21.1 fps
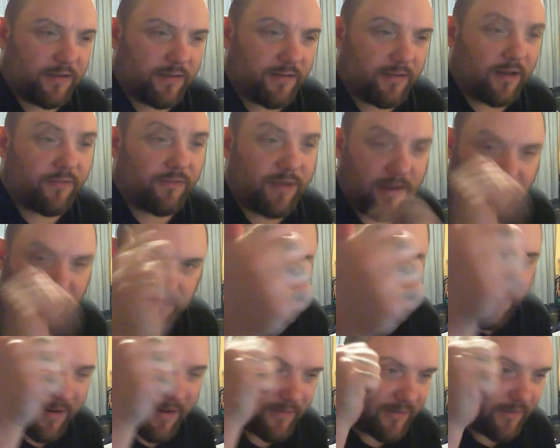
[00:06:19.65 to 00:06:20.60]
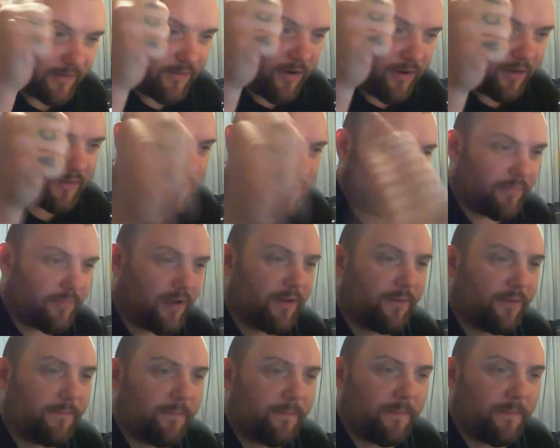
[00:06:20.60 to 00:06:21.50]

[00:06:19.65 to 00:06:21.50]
Oh, Timbo, that was it. You're right, Timbo.